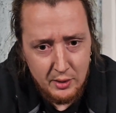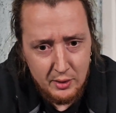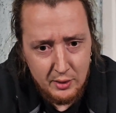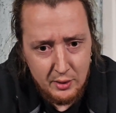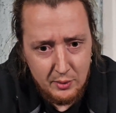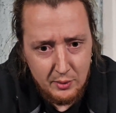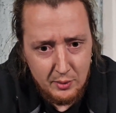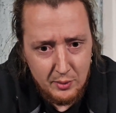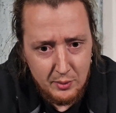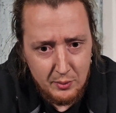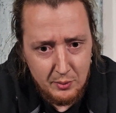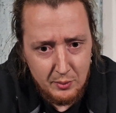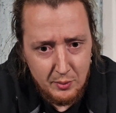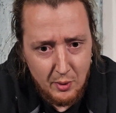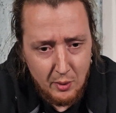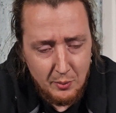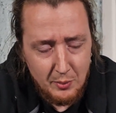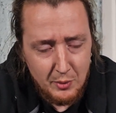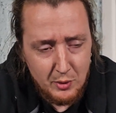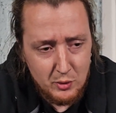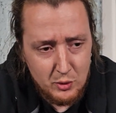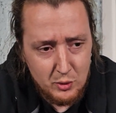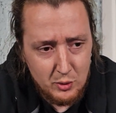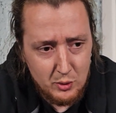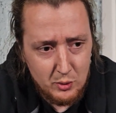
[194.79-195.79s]

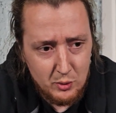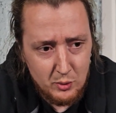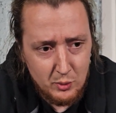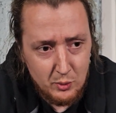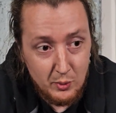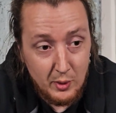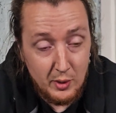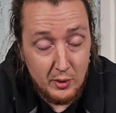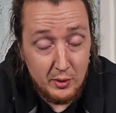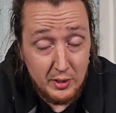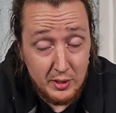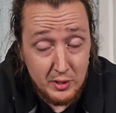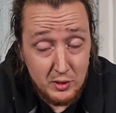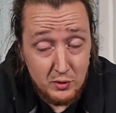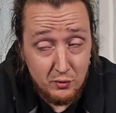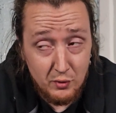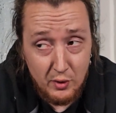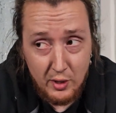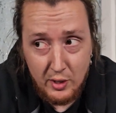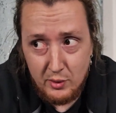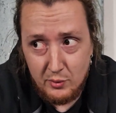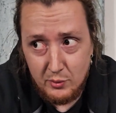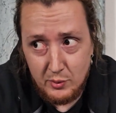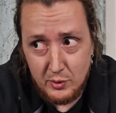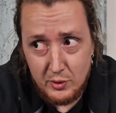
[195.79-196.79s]
his
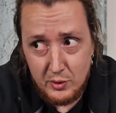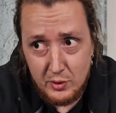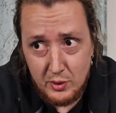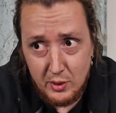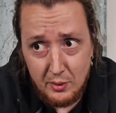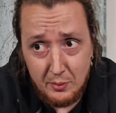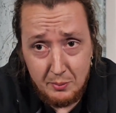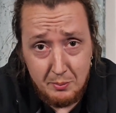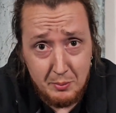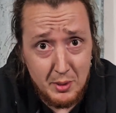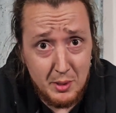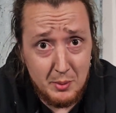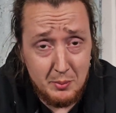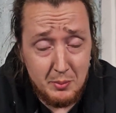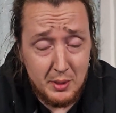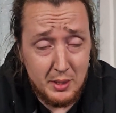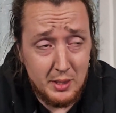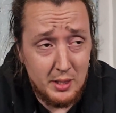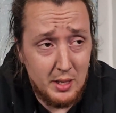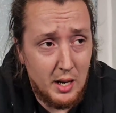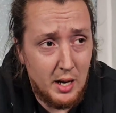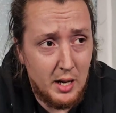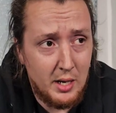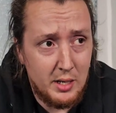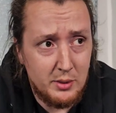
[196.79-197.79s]
friend was a big
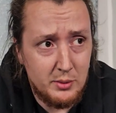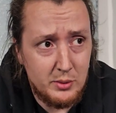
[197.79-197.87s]
guy.